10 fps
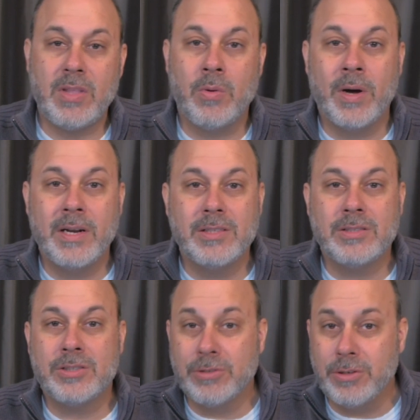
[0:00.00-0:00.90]
What is
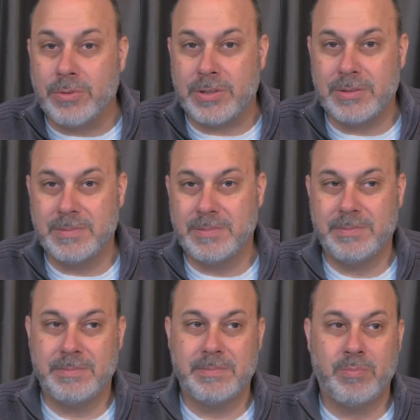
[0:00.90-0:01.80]
the truth?
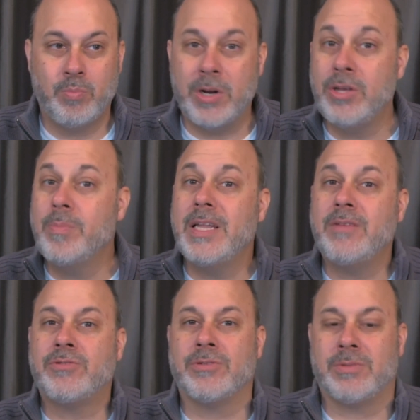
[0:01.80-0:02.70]
What do you
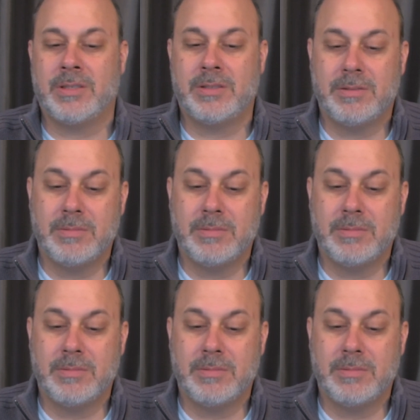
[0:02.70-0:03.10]
believe truth is?